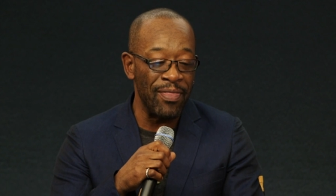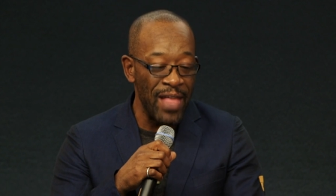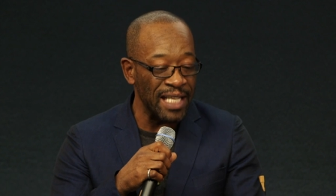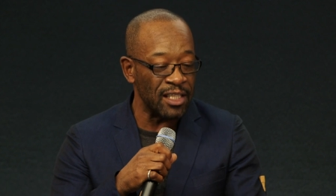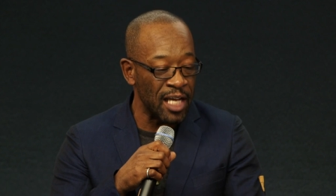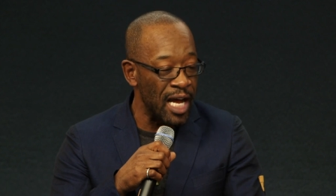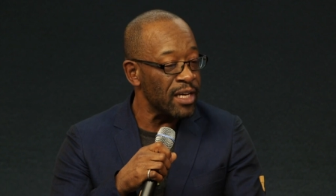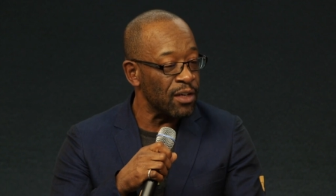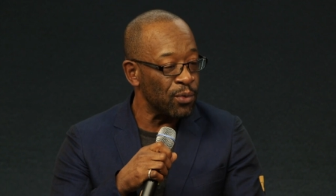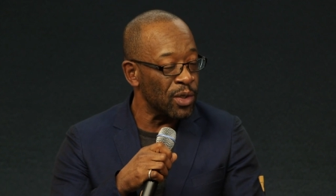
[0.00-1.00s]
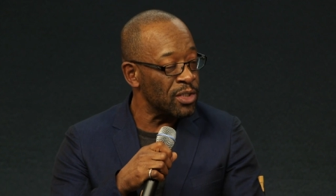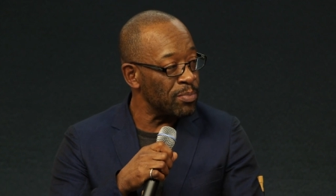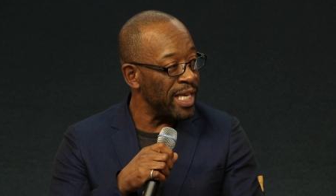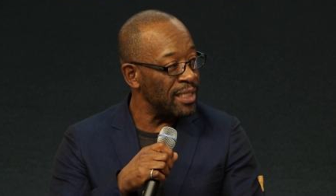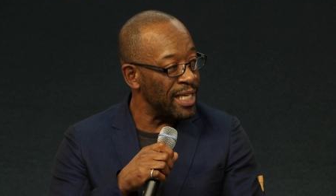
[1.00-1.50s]
and that's kind of what has
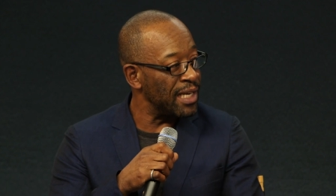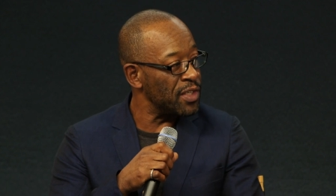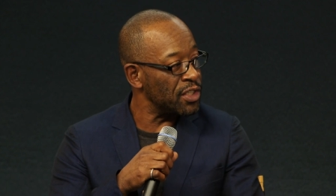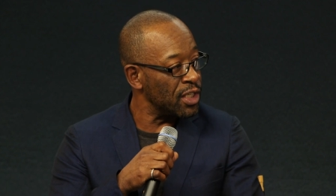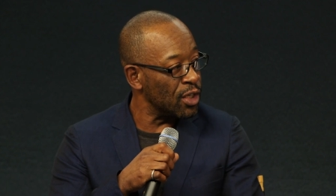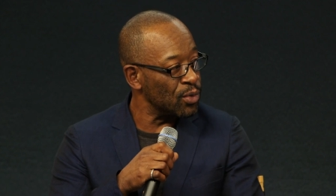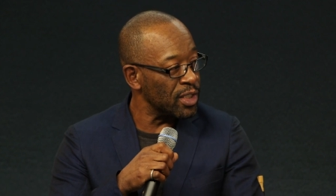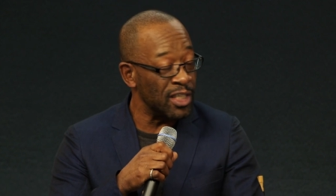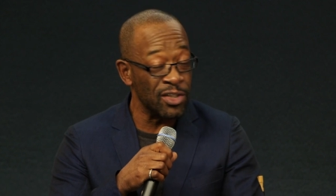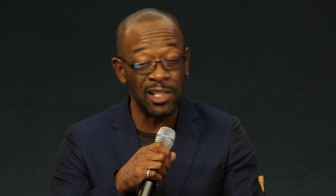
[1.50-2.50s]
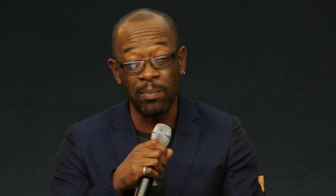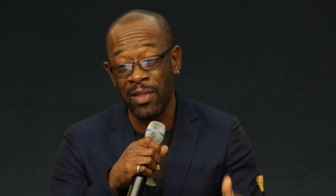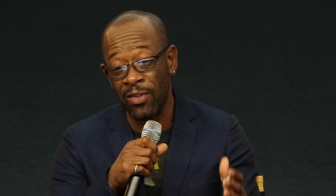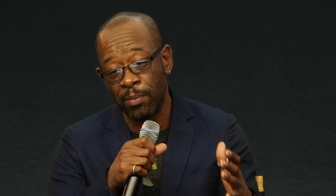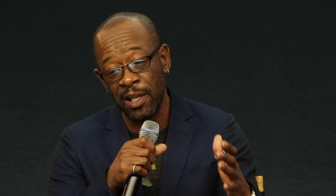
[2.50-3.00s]
made television golden because it's
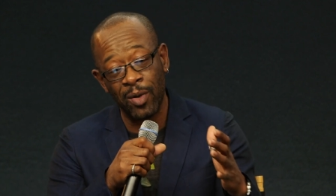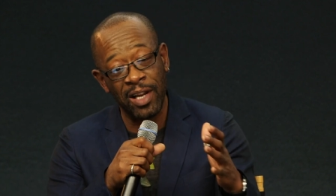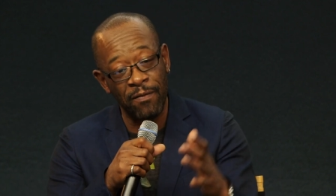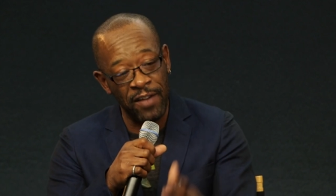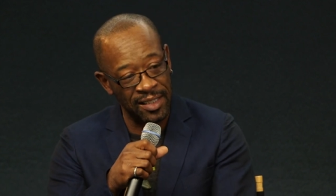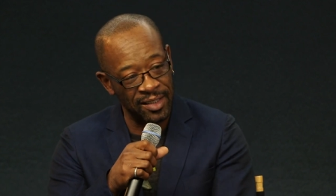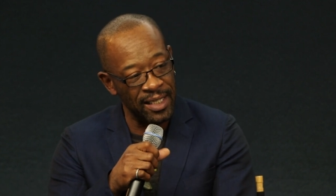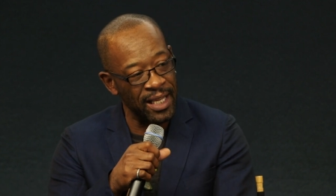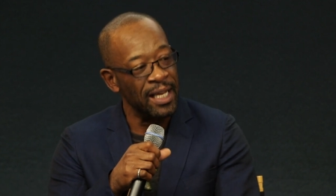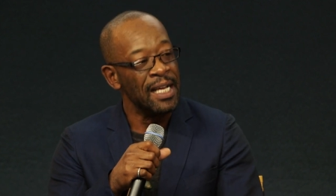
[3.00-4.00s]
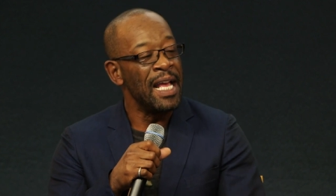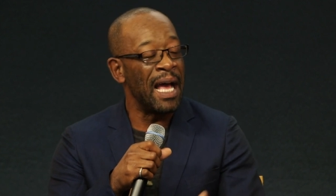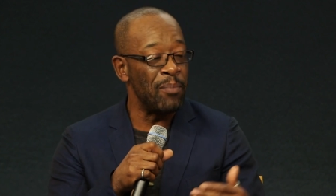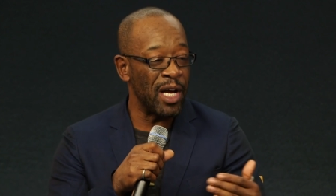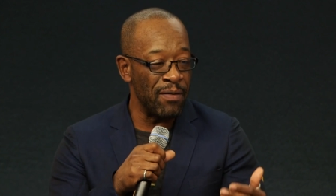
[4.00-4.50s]
meant that people invest in it,
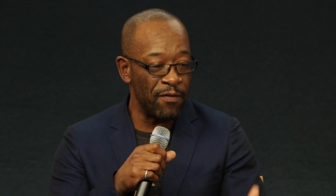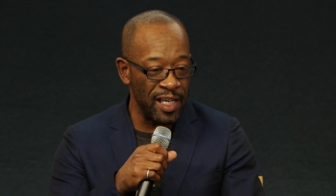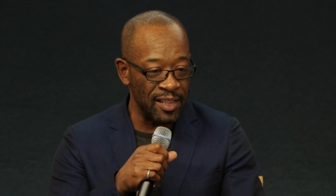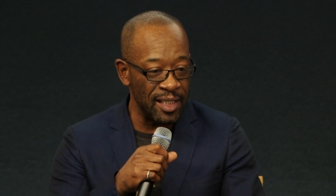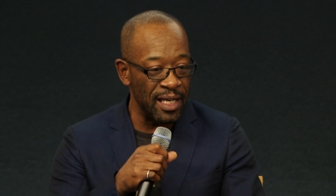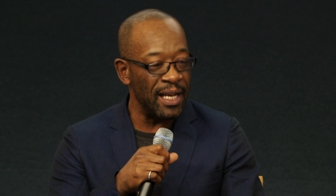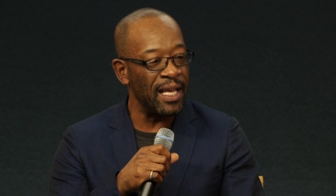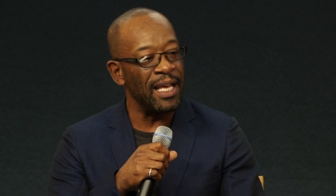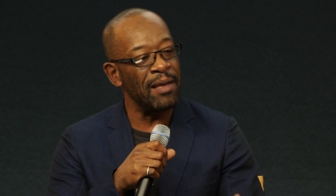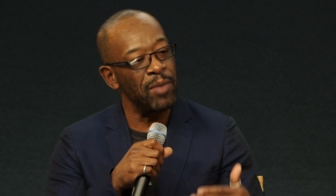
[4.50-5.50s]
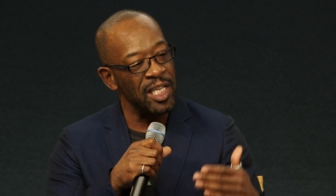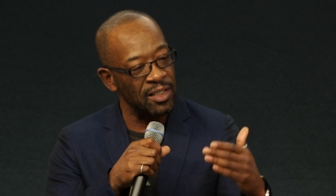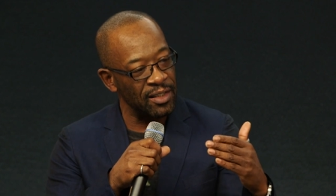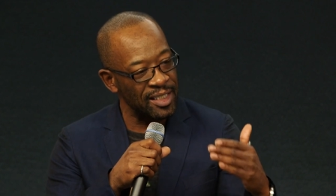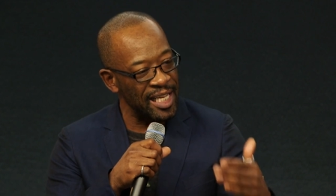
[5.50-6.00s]
and by investing in it, it means
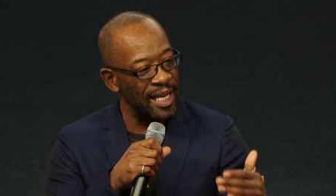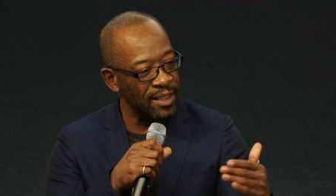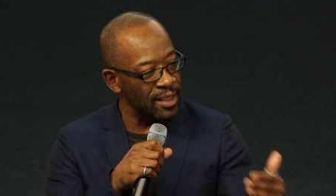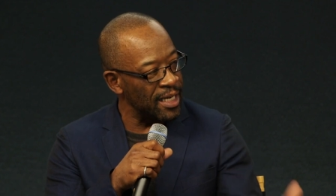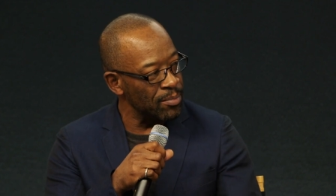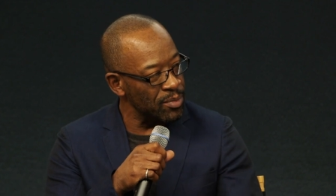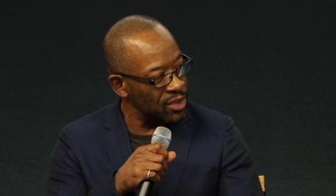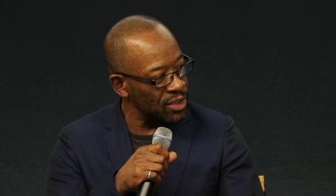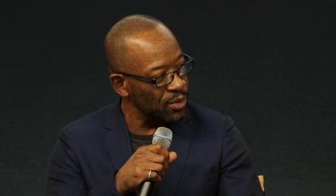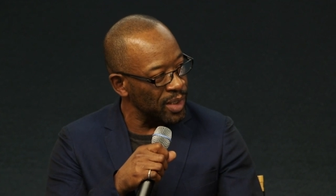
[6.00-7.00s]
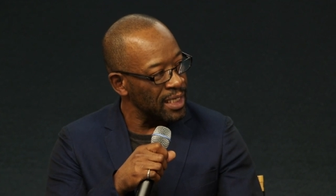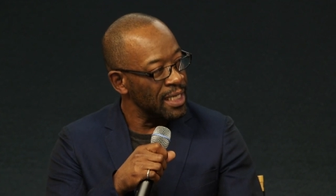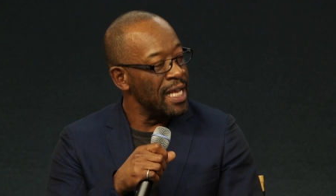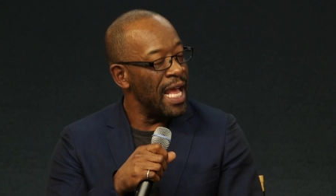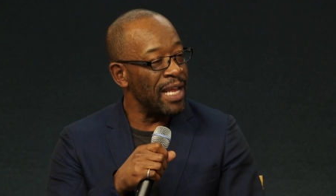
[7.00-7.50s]
that the talent comes to it,
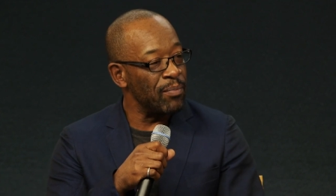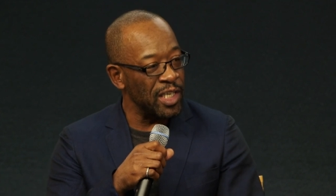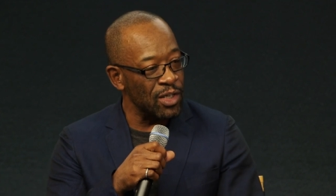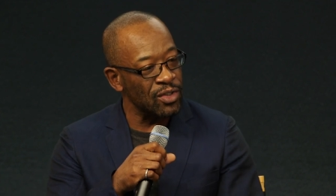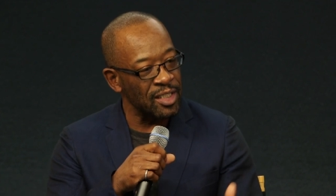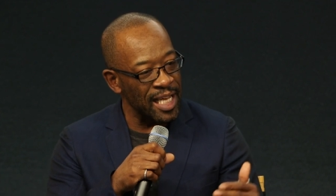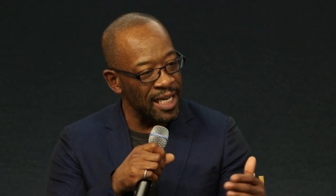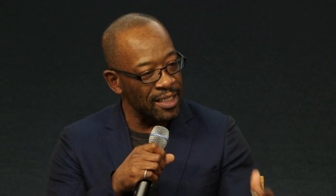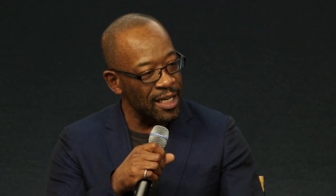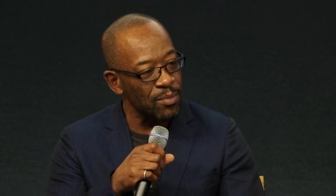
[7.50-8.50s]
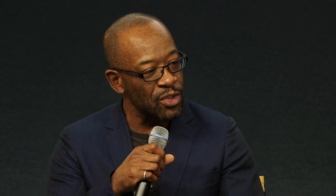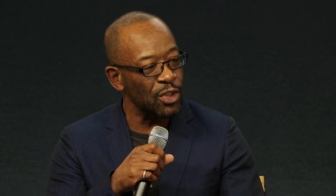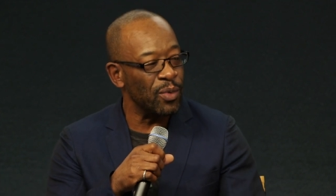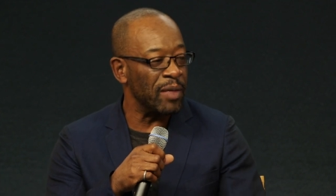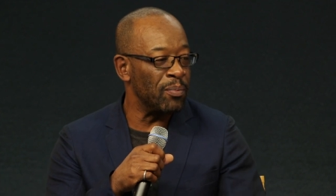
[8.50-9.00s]
and because the talent comes
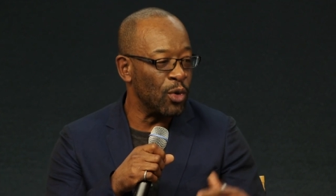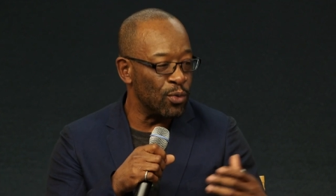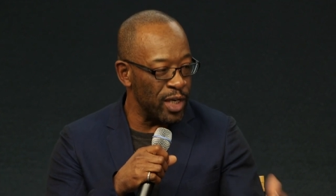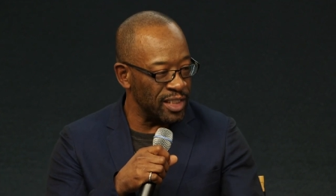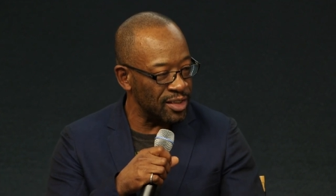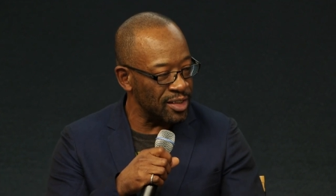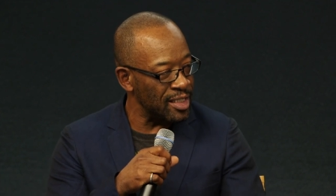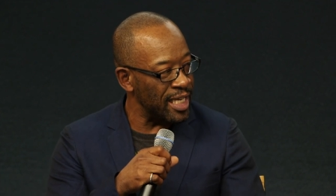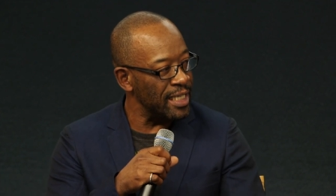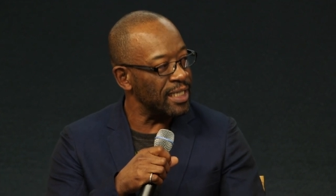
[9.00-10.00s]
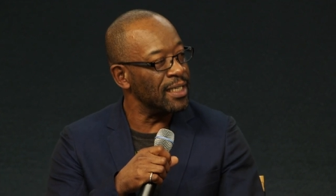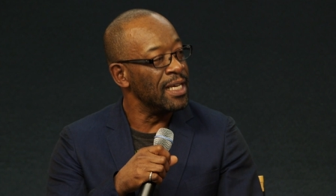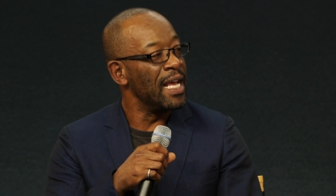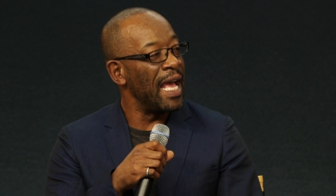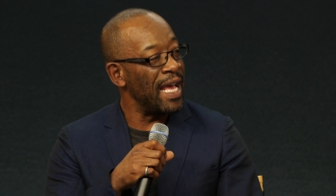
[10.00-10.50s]
to it, more risks are taken,
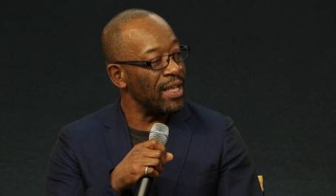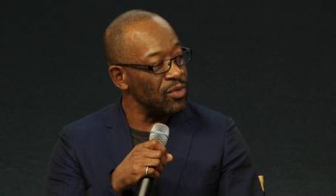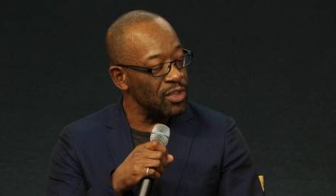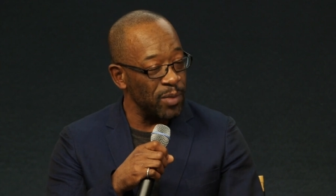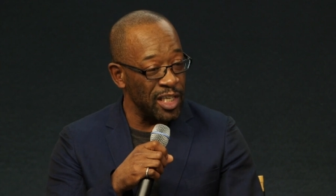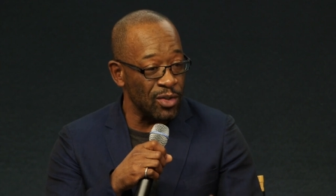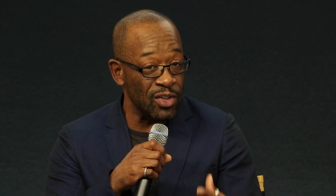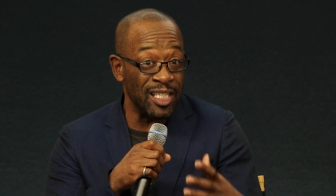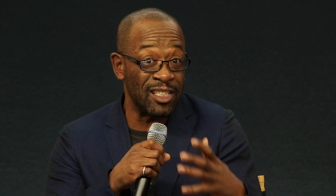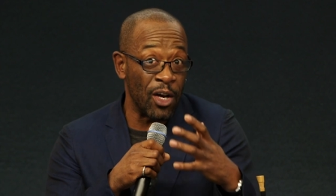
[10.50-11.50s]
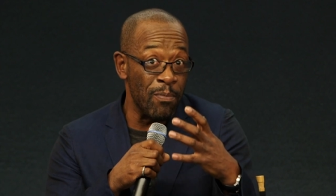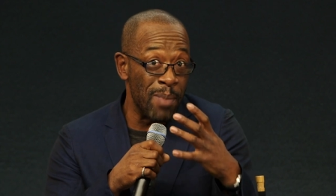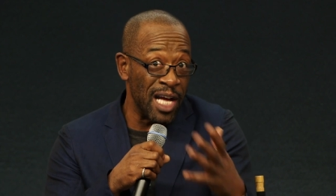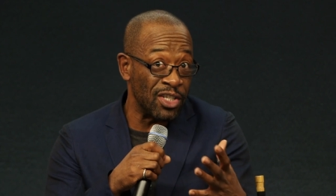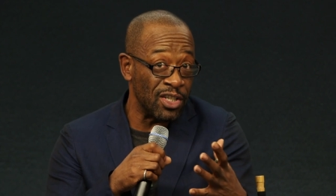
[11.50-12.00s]
and because there's so
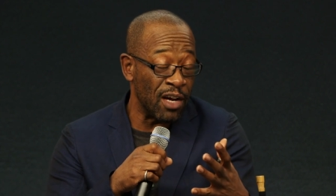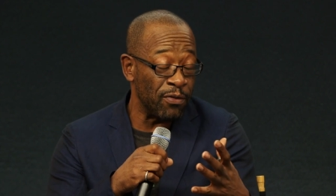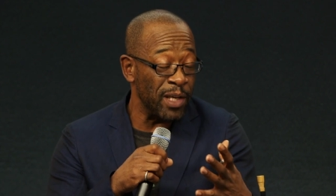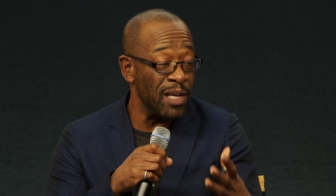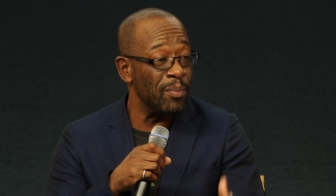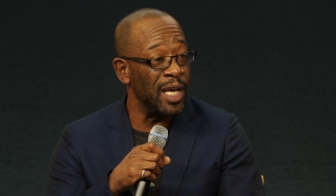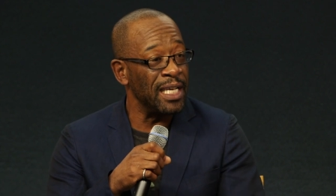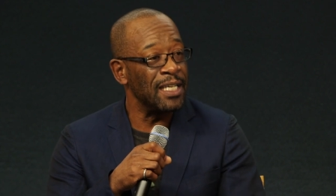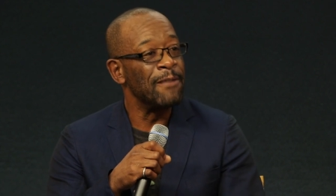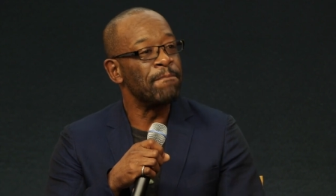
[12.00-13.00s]
much stuff being made,